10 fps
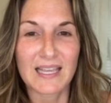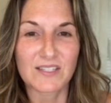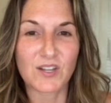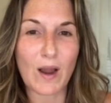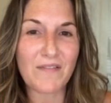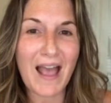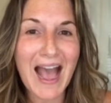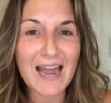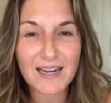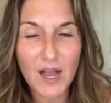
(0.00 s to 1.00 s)
So I've
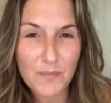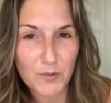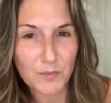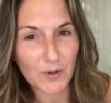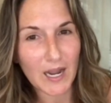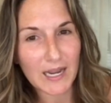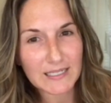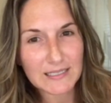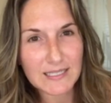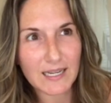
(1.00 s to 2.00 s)
had a couple
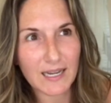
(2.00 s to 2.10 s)
brides